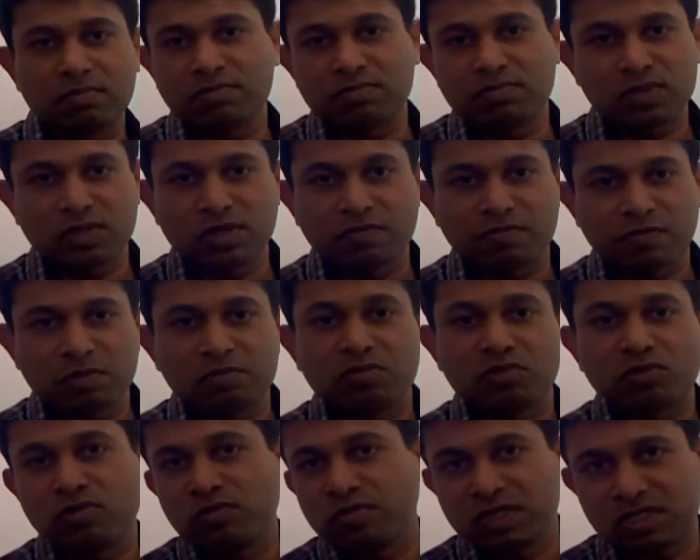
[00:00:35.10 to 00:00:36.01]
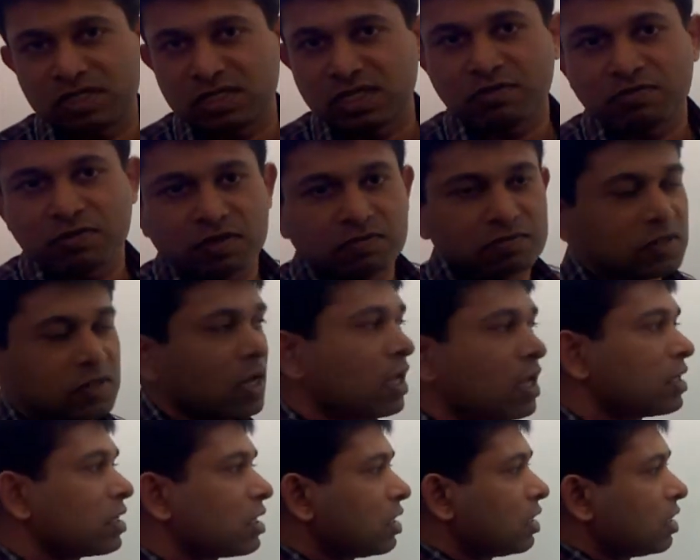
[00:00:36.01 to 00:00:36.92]
sort of improvements that we've done.
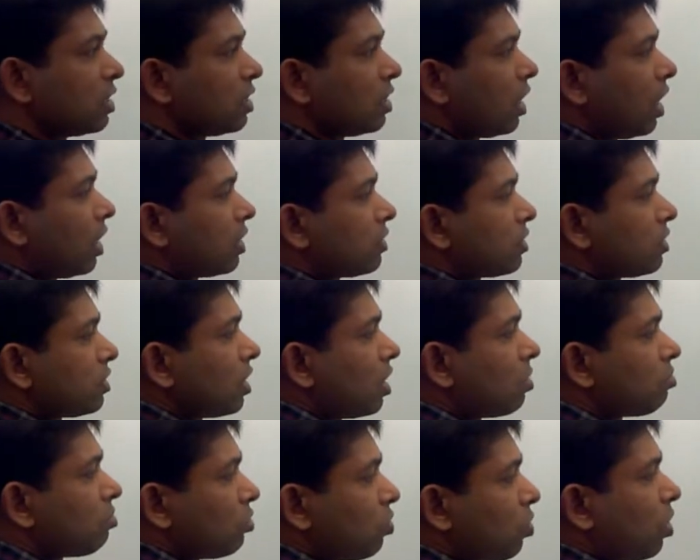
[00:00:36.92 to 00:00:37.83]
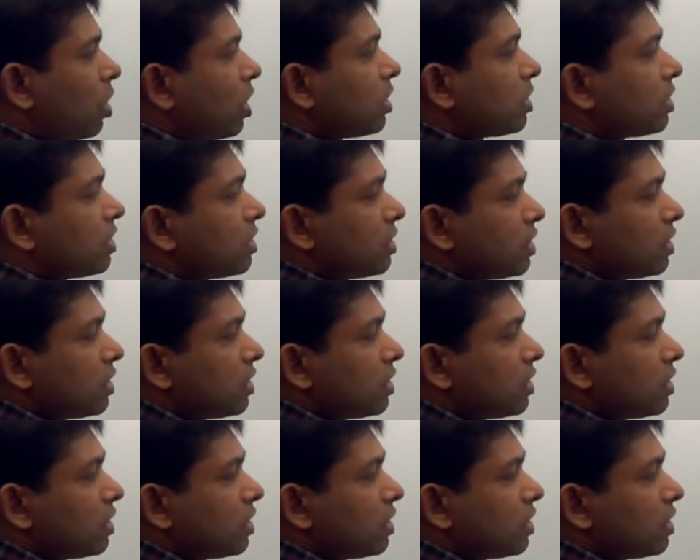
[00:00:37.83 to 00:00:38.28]
I think number one